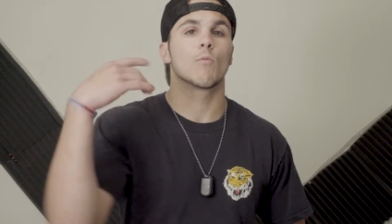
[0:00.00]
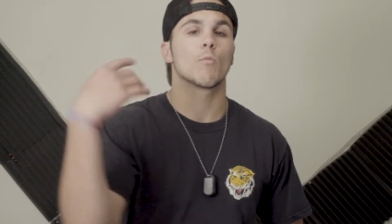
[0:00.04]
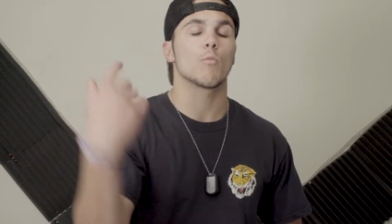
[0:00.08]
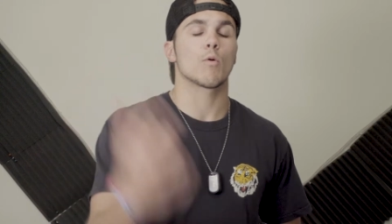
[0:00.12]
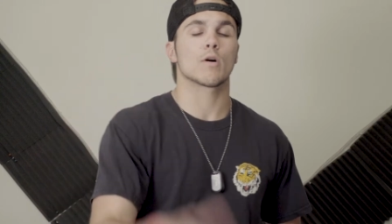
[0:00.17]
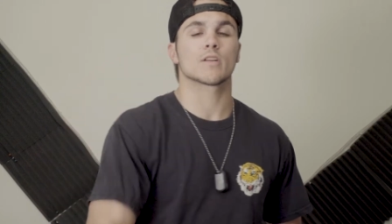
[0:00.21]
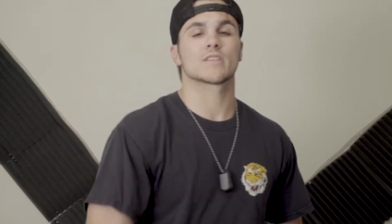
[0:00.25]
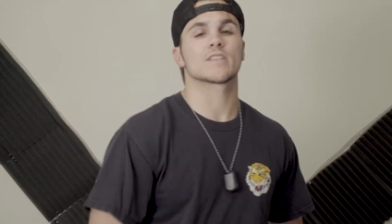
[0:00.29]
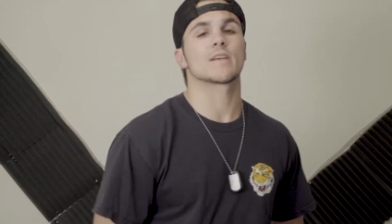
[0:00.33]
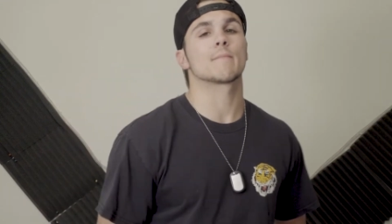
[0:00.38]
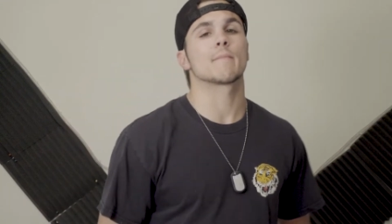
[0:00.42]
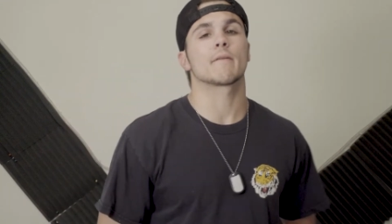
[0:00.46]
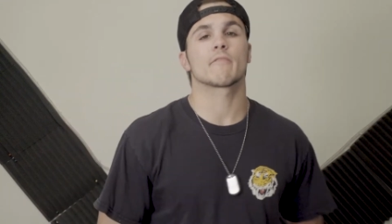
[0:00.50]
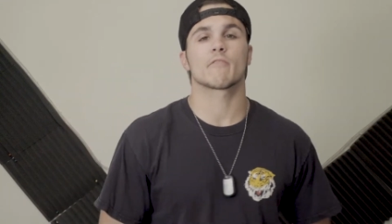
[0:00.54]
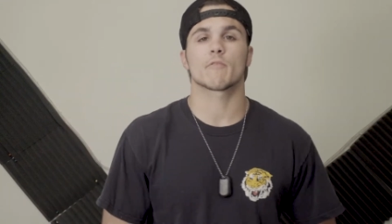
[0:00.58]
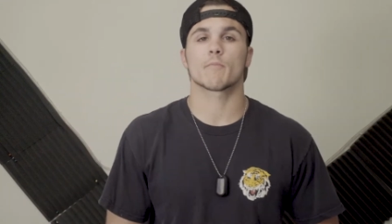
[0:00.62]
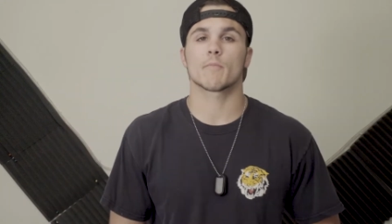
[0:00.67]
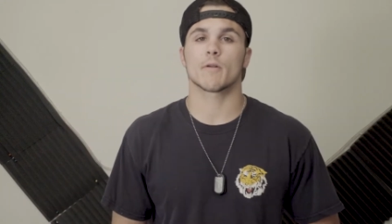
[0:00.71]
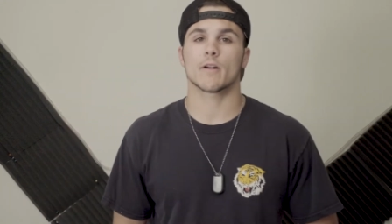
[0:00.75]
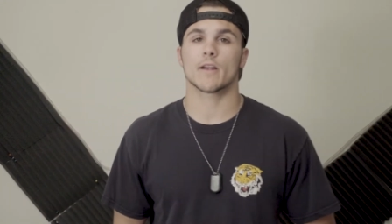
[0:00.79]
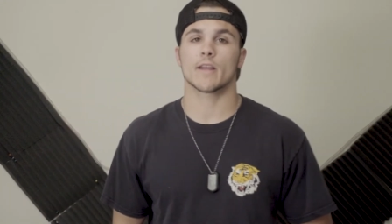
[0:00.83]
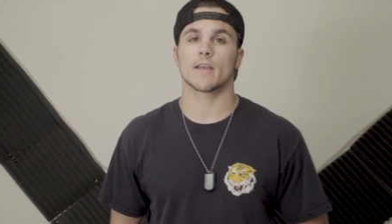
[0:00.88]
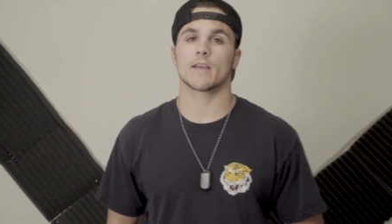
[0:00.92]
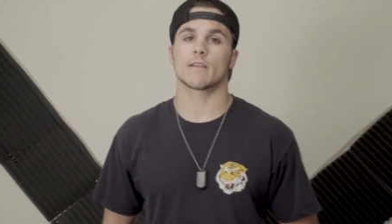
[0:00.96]
What's up
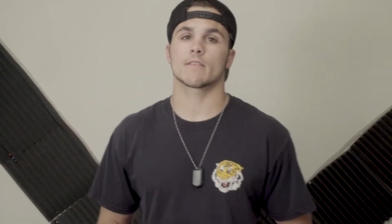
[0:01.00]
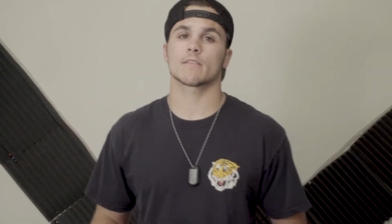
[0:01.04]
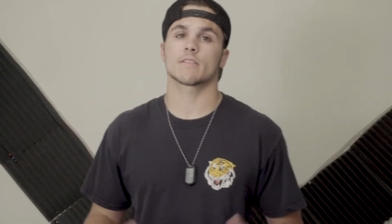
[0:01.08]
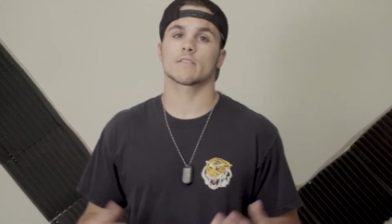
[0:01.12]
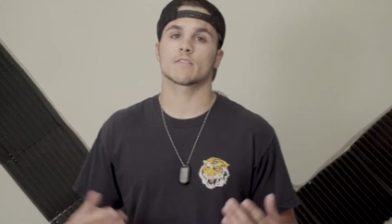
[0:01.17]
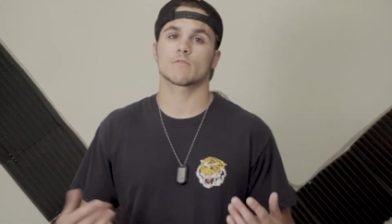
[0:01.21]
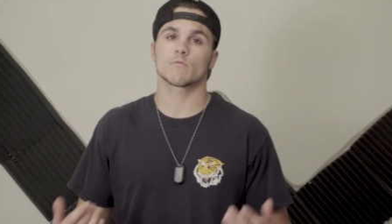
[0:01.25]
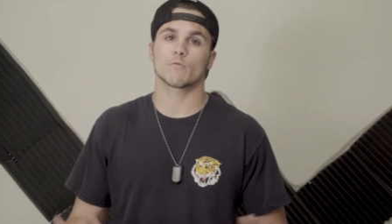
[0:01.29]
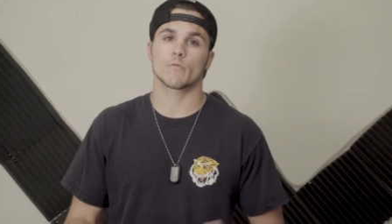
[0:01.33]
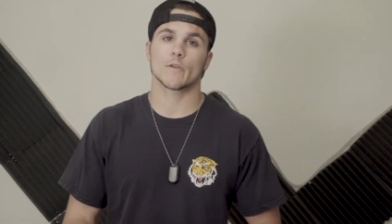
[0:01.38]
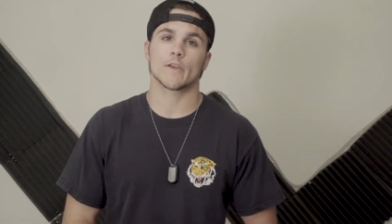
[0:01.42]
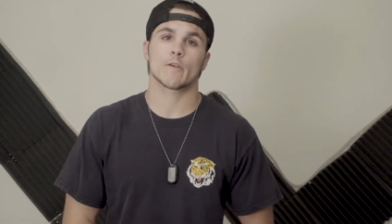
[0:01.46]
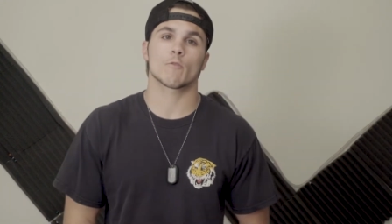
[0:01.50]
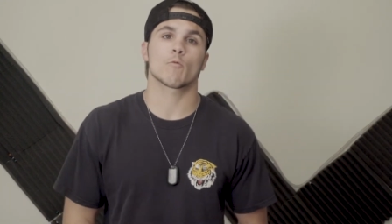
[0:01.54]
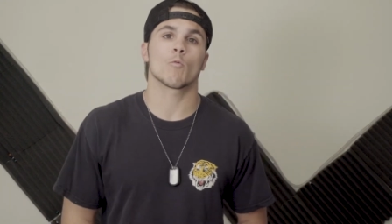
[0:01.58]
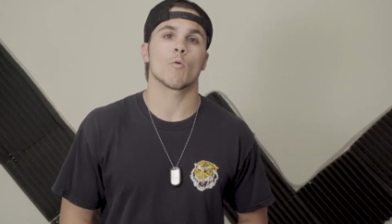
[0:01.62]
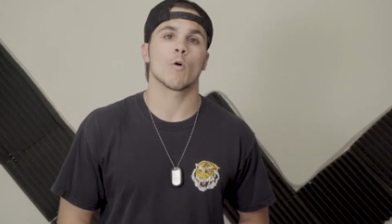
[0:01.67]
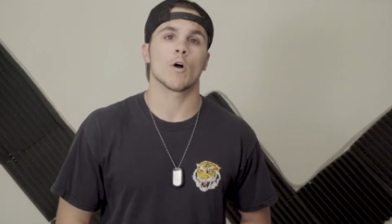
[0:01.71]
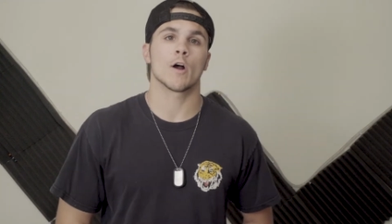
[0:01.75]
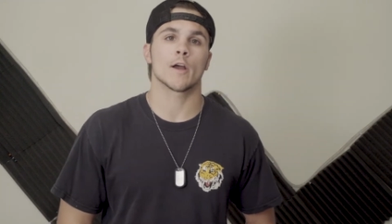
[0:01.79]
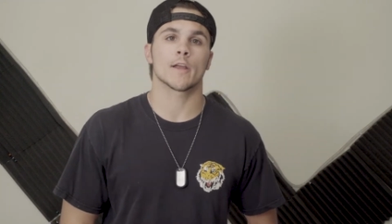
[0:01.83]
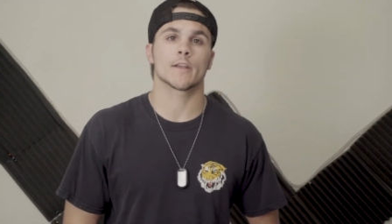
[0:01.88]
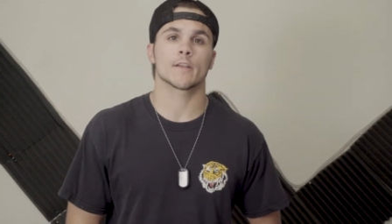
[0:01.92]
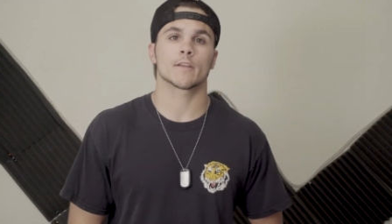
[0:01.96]
everybody? This is week
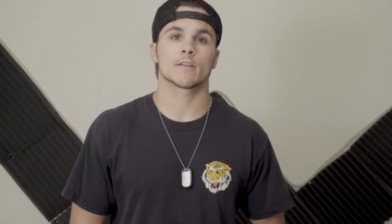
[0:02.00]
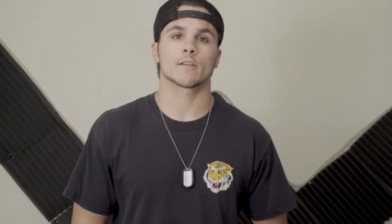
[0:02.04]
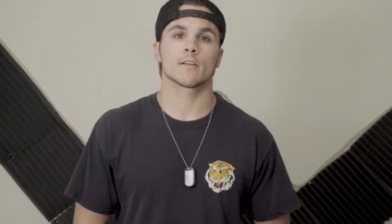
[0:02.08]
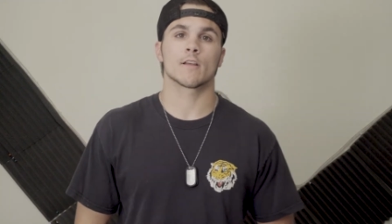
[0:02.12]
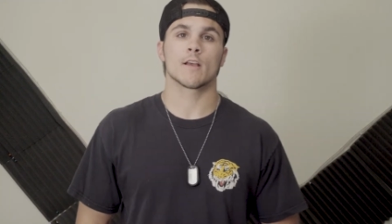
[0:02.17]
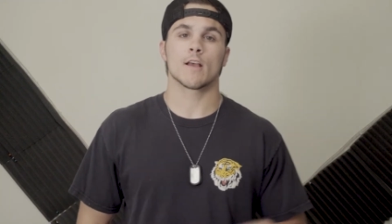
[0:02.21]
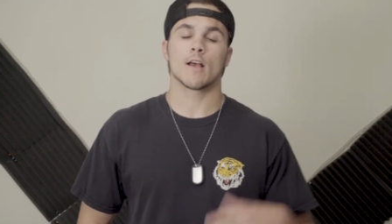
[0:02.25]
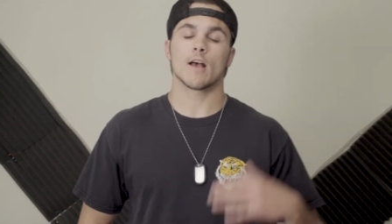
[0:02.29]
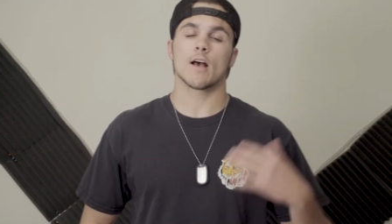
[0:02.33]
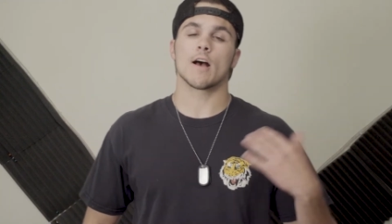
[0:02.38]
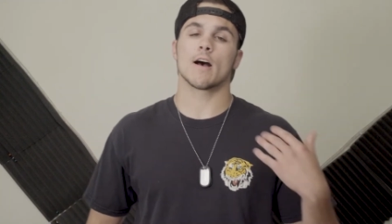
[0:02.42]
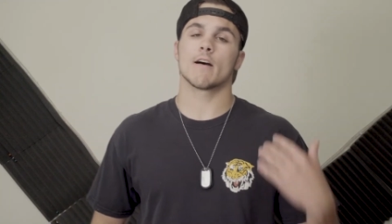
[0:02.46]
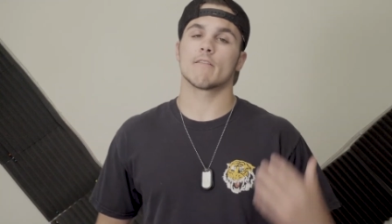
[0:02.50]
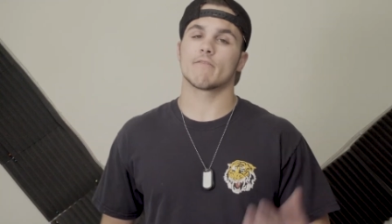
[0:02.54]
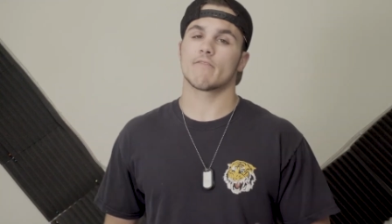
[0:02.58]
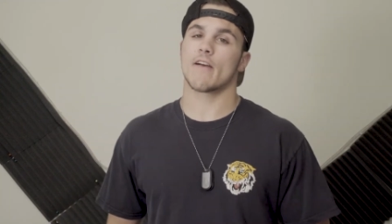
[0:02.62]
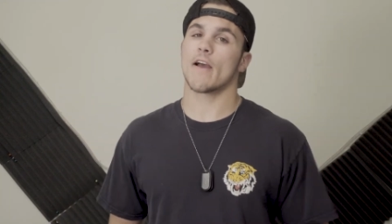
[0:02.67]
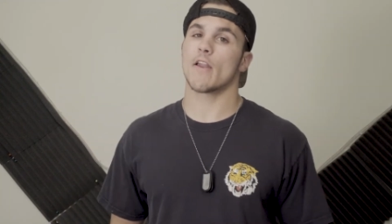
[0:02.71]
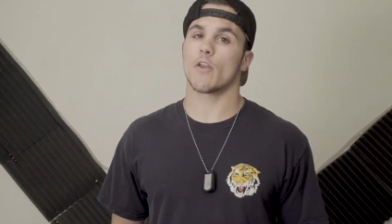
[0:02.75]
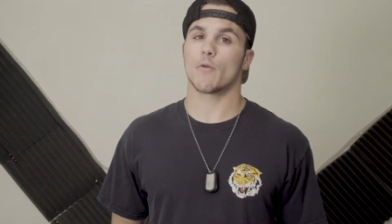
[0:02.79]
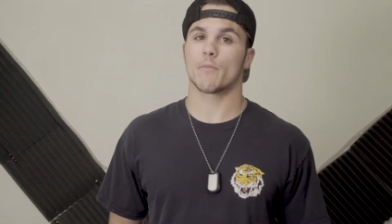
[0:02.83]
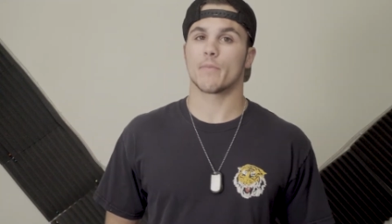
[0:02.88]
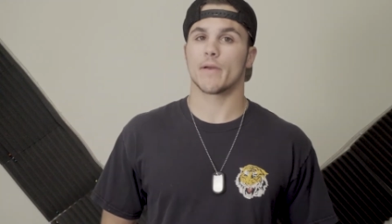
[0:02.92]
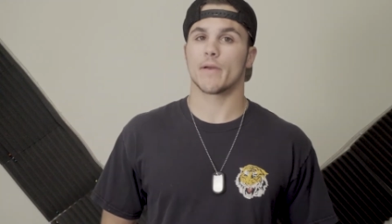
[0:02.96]
one, uh, final